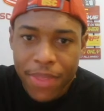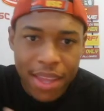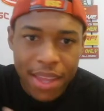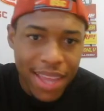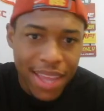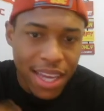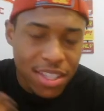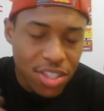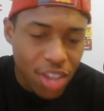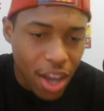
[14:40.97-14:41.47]

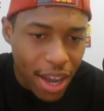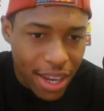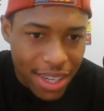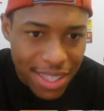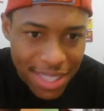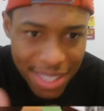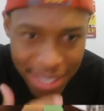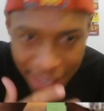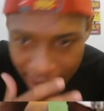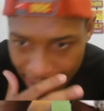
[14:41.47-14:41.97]
That's all I can
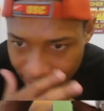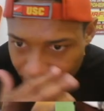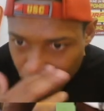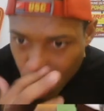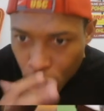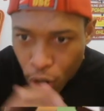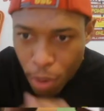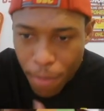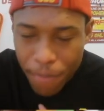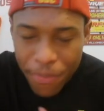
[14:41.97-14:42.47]
say.
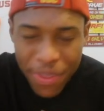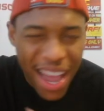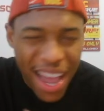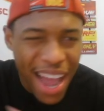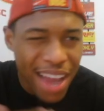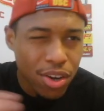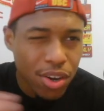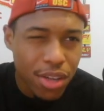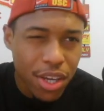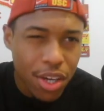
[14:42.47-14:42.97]
I
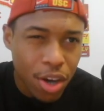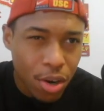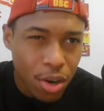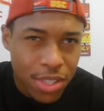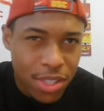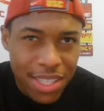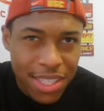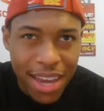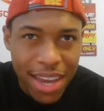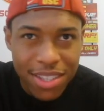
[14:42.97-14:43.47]
know the
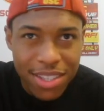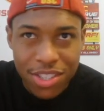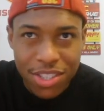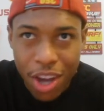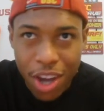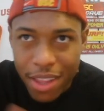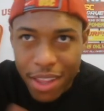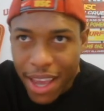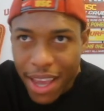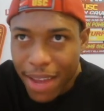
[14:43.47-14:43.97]
coaches kind of
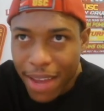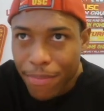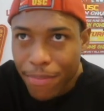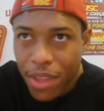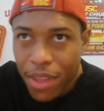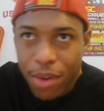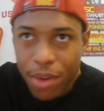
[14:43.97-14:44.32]
saw that.